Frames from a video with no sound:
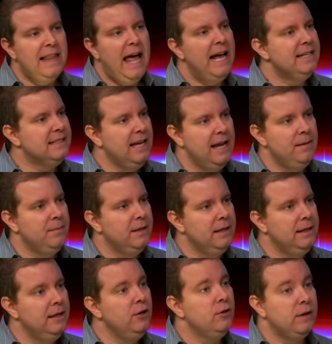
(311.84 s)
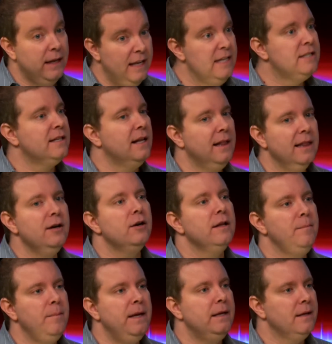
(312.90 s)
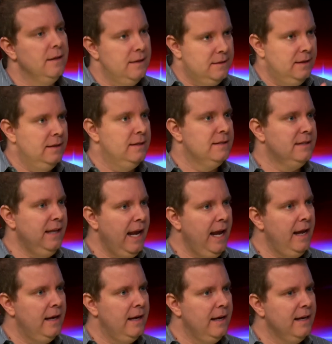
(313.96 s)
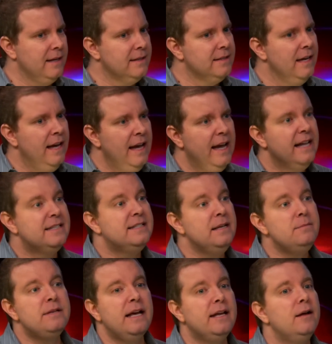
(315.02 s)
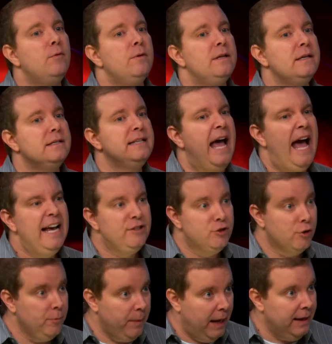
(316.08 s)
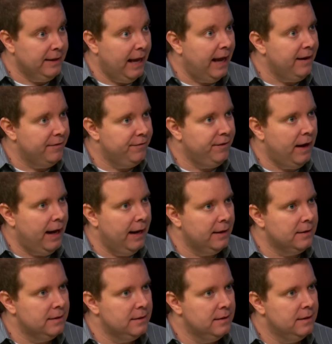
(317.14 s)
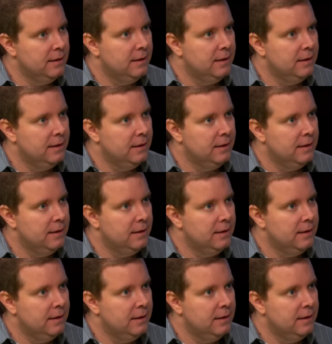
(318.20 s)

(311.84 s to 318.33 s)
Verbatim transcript: last game of the year that is clearly meaningless in the standings, it seems like it would exacerbate that effect.